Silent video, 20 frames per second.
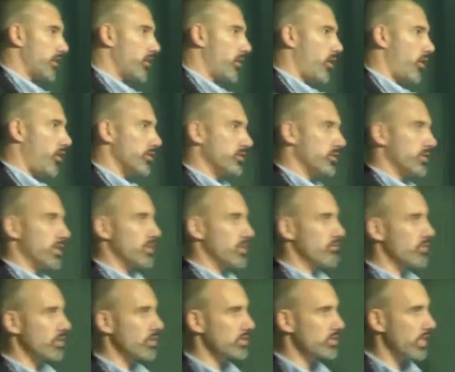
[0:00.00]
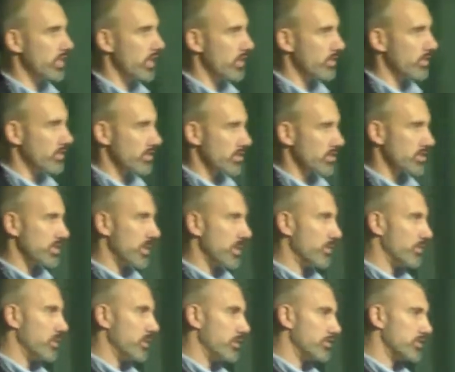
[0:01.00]
Is it an interstate call? Is it
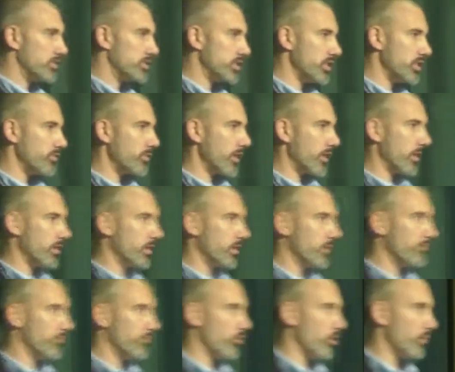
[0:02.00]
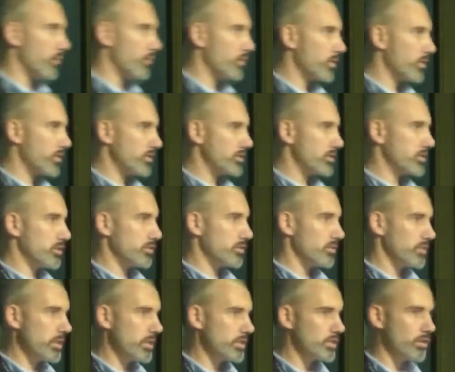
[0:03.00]
intrastate? Does the state PUC regulate
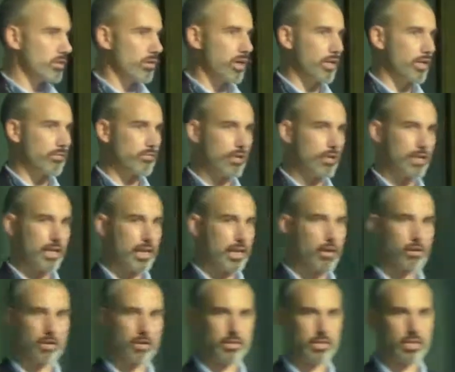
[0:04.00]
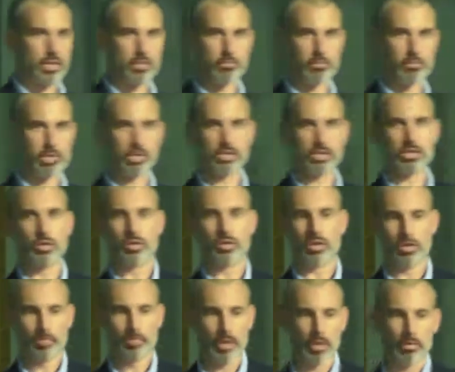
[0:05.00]
VoIP? There's still debates going on right now, I
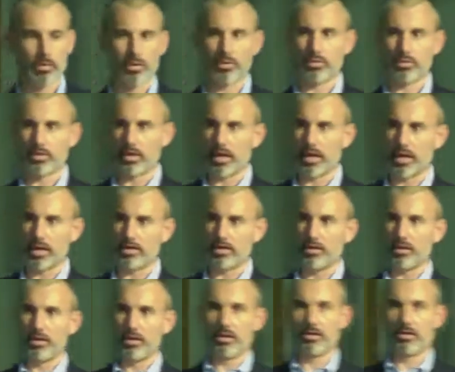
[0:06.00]
think, in Minnesota about